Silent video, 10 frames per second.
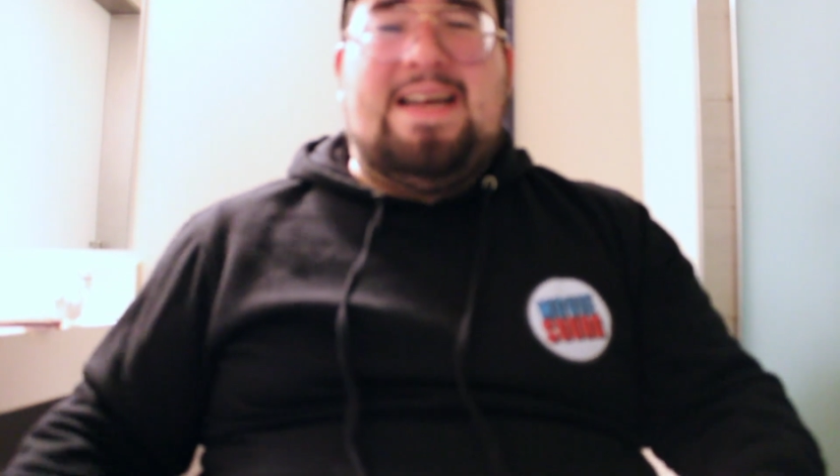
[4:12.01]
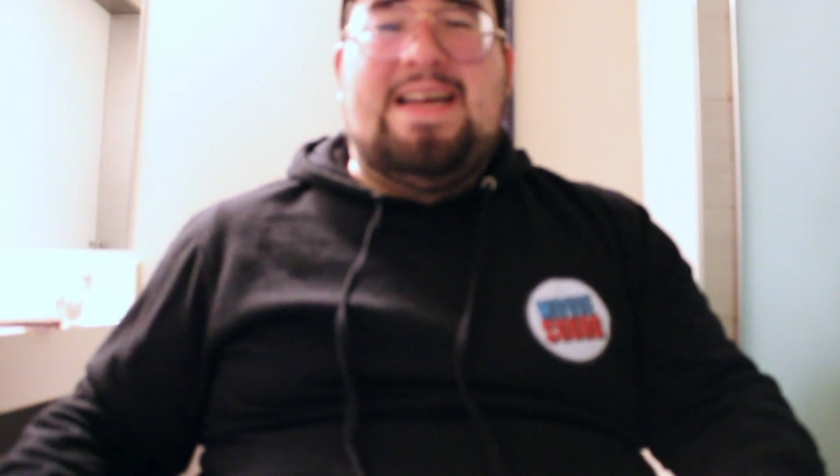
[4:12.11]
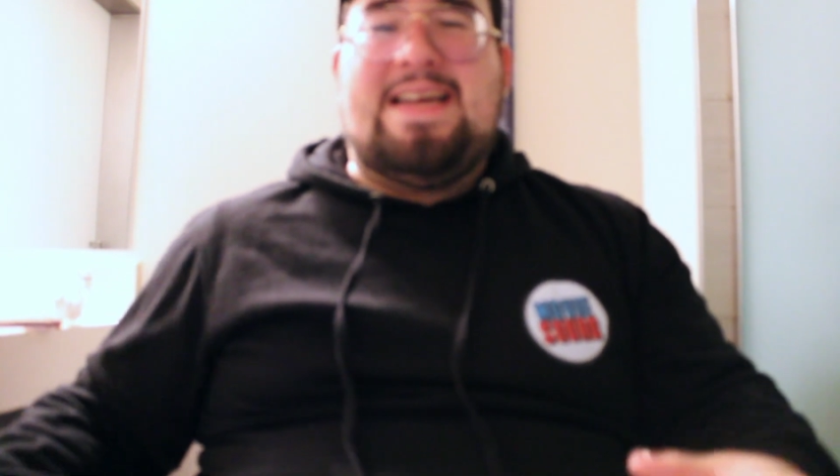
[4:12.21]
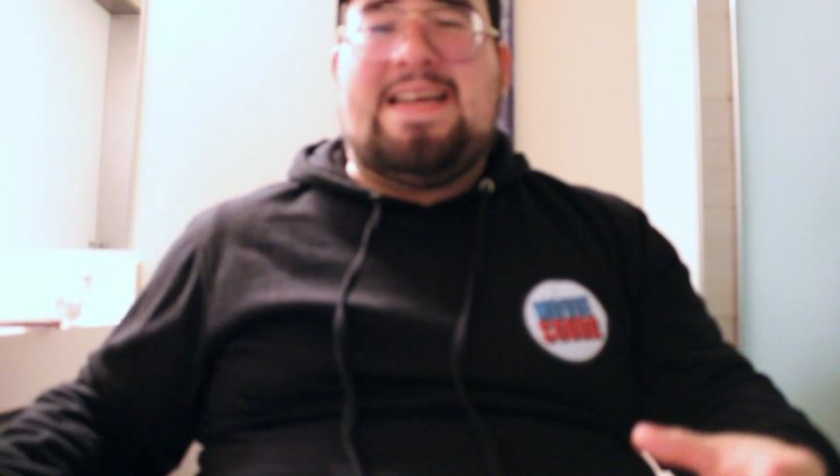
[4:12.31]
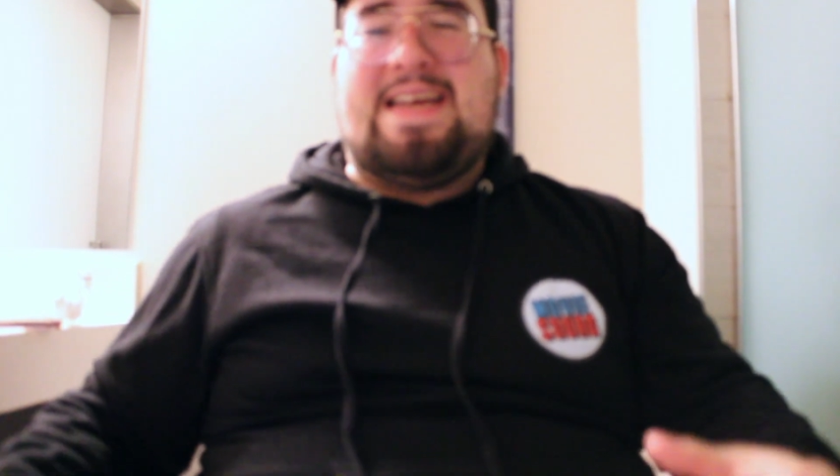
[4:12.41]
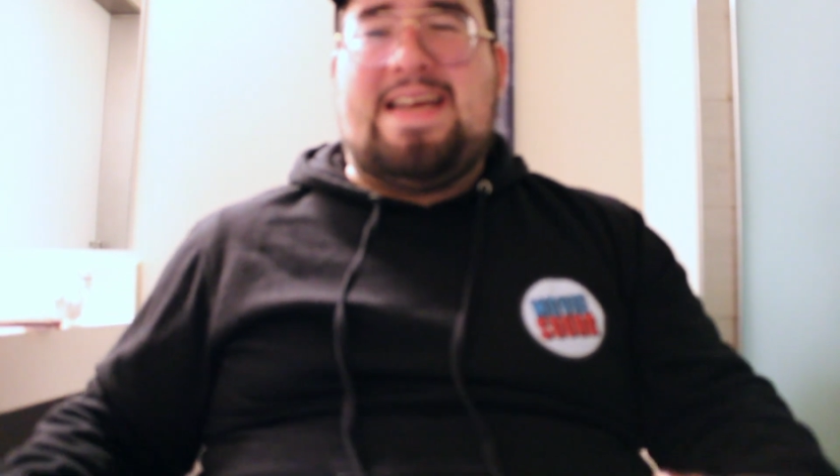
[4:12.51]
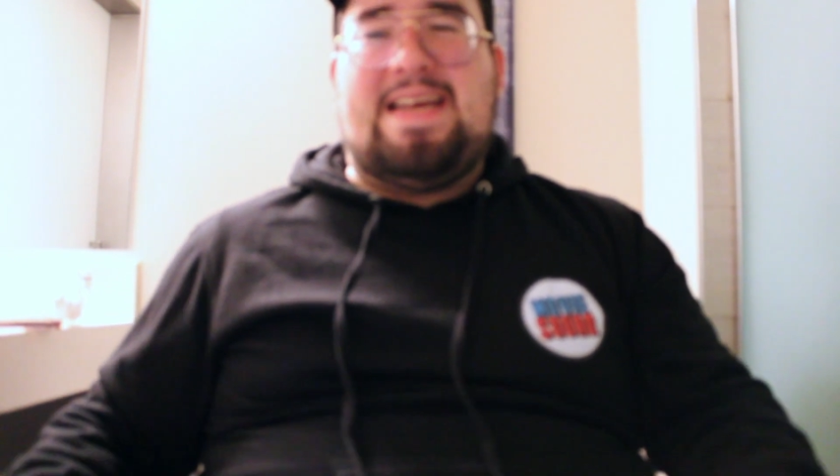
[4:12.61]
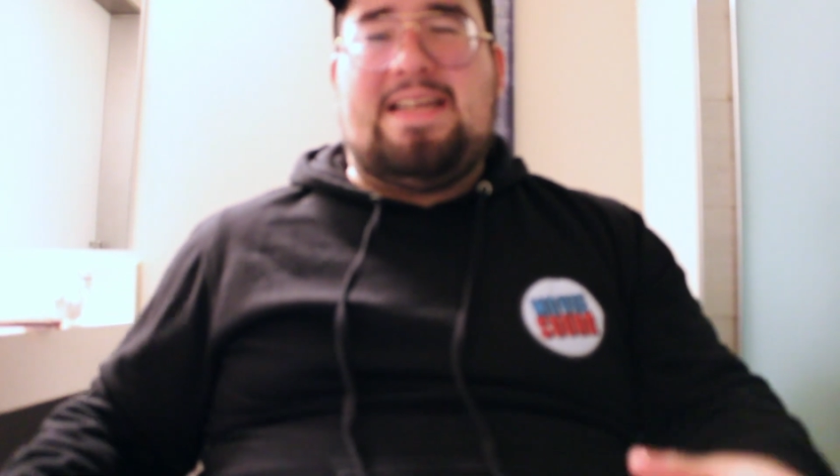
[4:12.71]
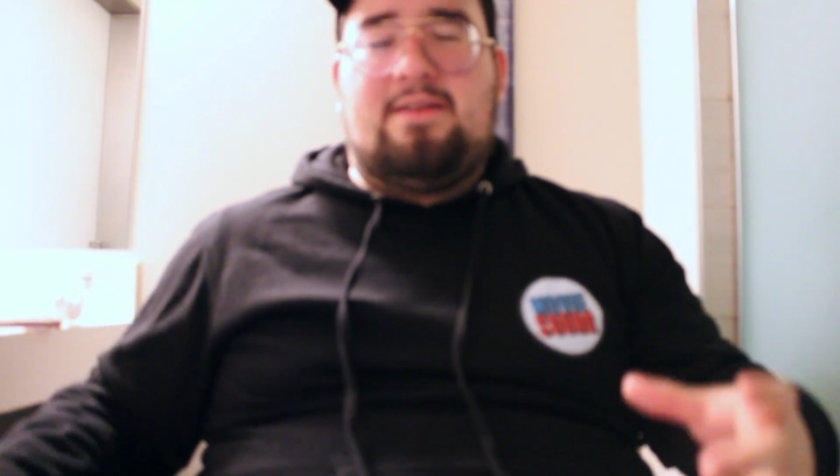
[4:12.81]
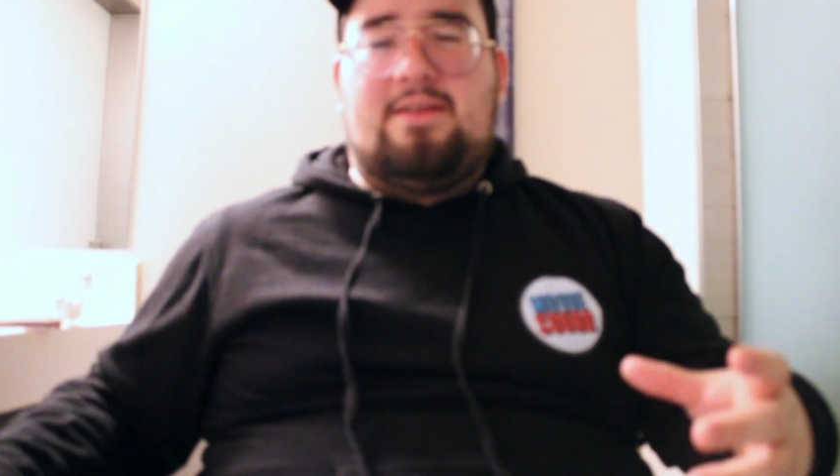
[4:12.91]

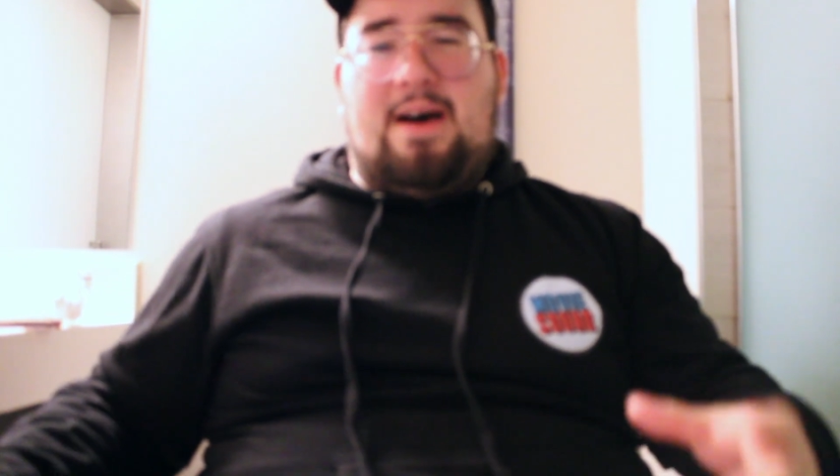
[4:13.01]
he